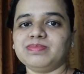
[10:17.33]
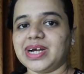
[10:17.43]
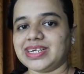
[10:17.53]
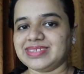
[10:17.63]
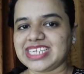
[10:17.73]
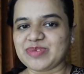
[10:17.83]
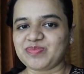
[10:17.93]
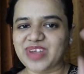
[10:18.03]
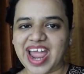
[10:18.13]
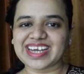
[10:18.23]
but keep
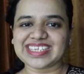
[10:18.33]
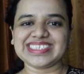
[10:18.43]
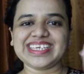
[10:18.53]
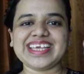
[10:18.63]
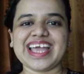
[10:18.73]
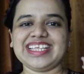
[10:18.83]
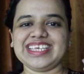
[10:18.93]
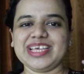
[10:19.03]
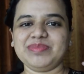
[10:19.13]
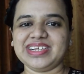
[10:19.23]
practicing and
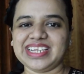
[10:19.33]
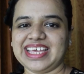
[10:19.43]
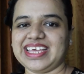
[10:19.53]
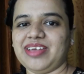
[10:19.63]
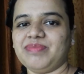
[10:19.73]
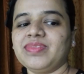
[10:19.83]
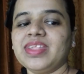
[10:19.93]
keep clicking.